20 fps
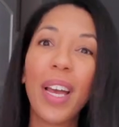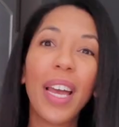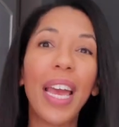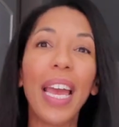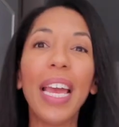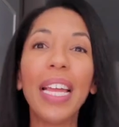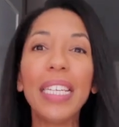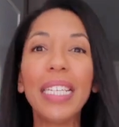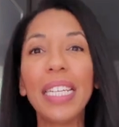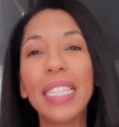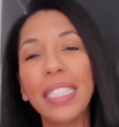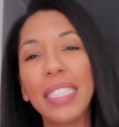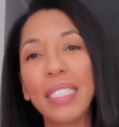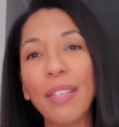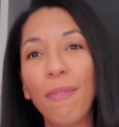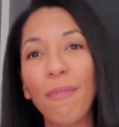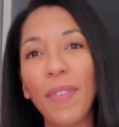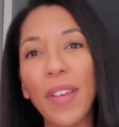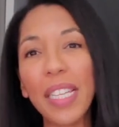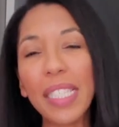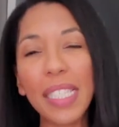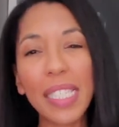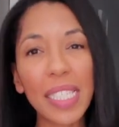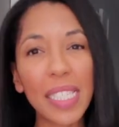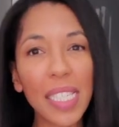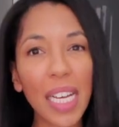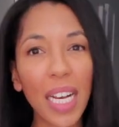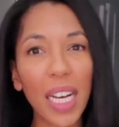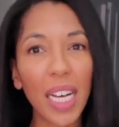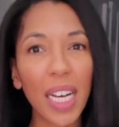It needs to fit
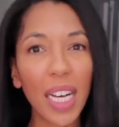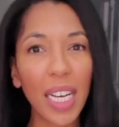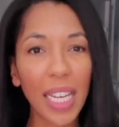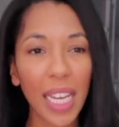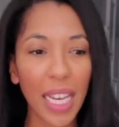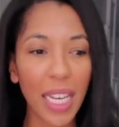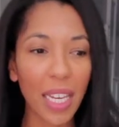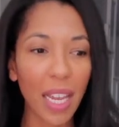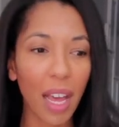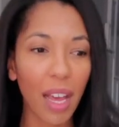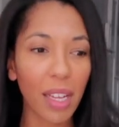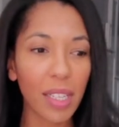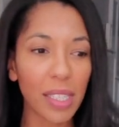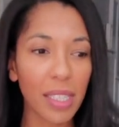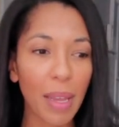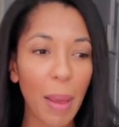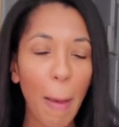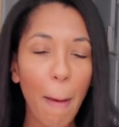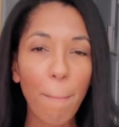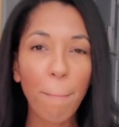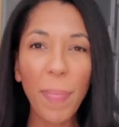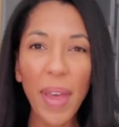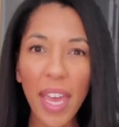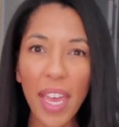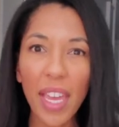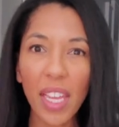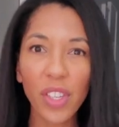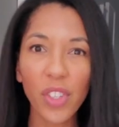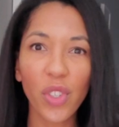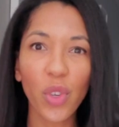snug and not
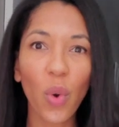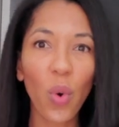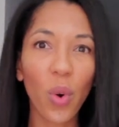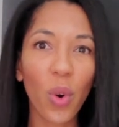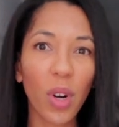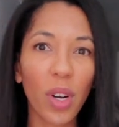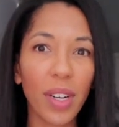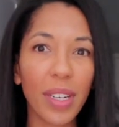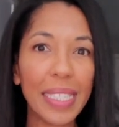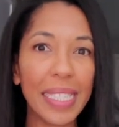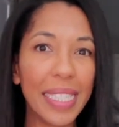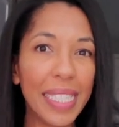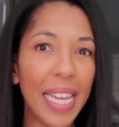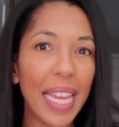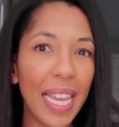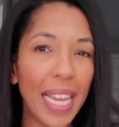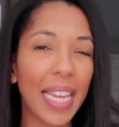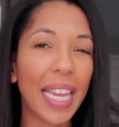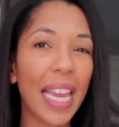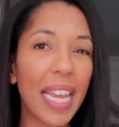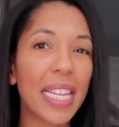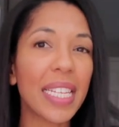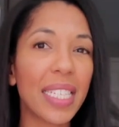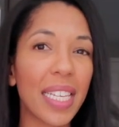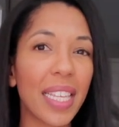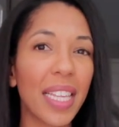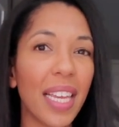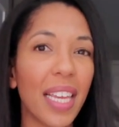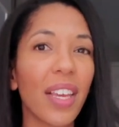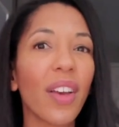pinch or dig into
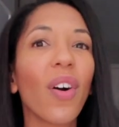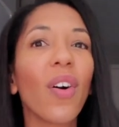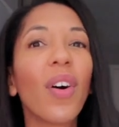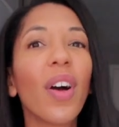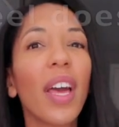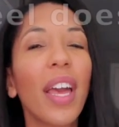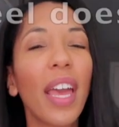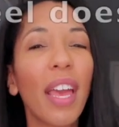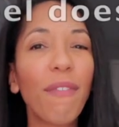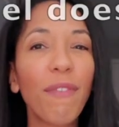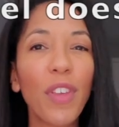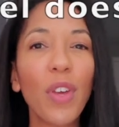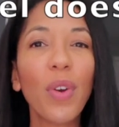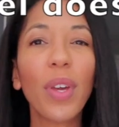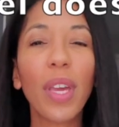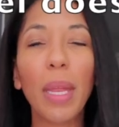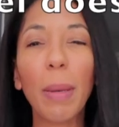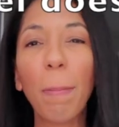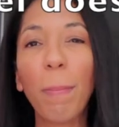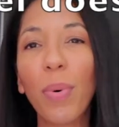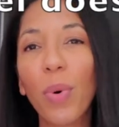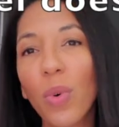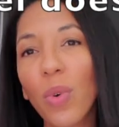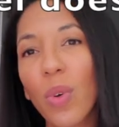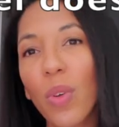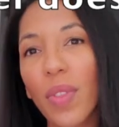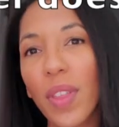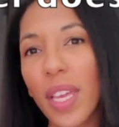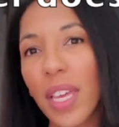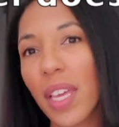the heel. If you can
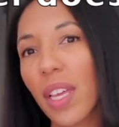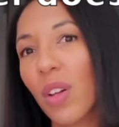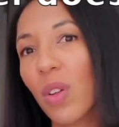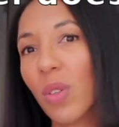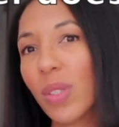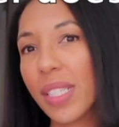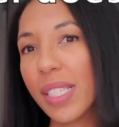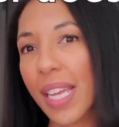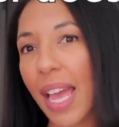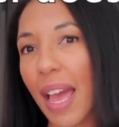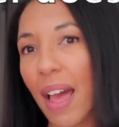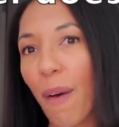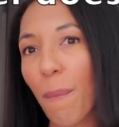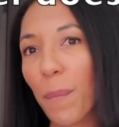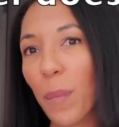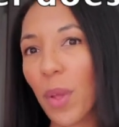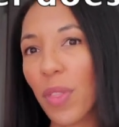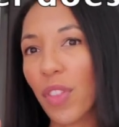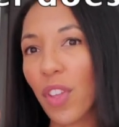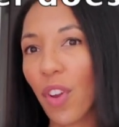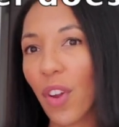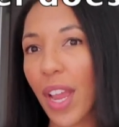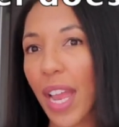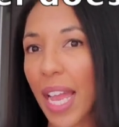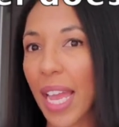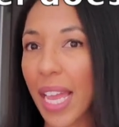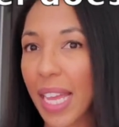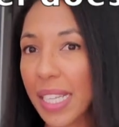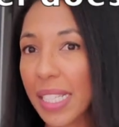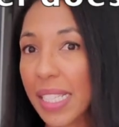pull the heel down with your
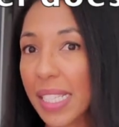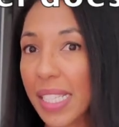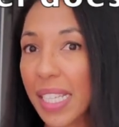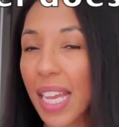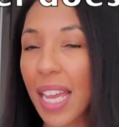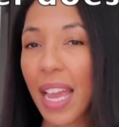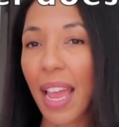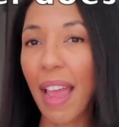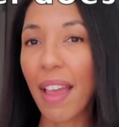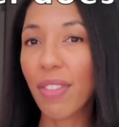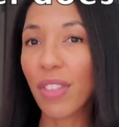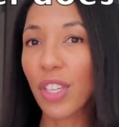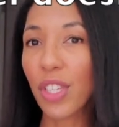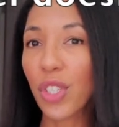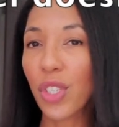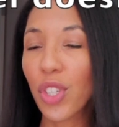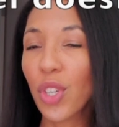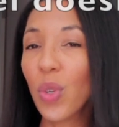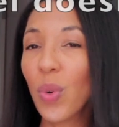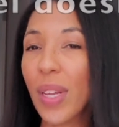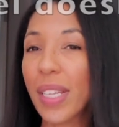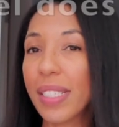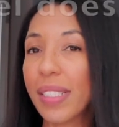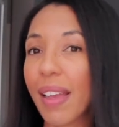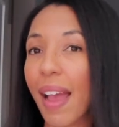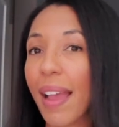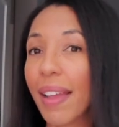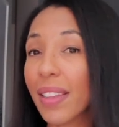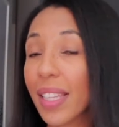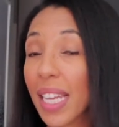hands and the shoe is
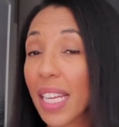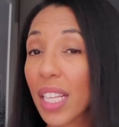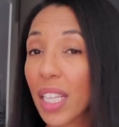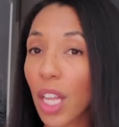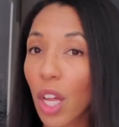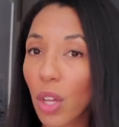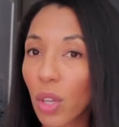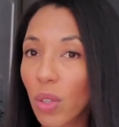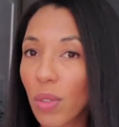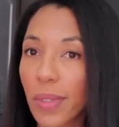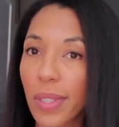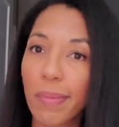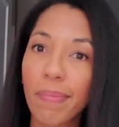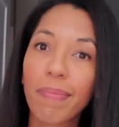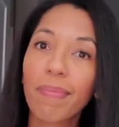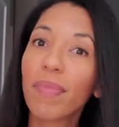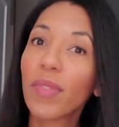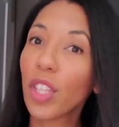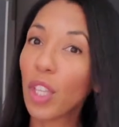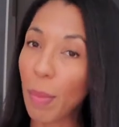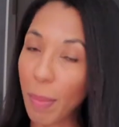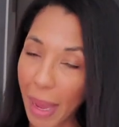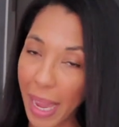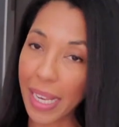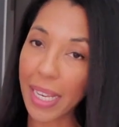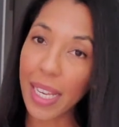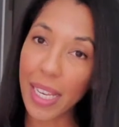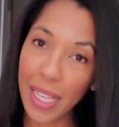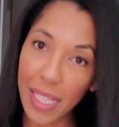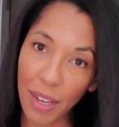tightly closed, you might
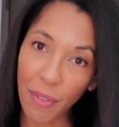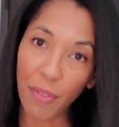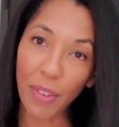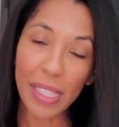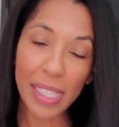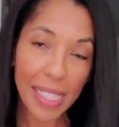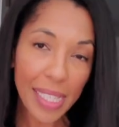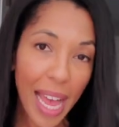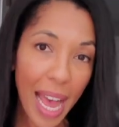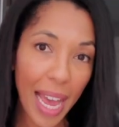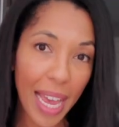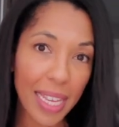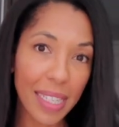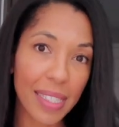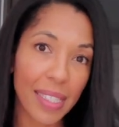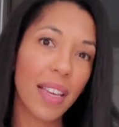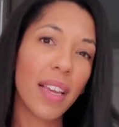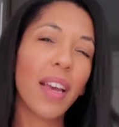need a different size.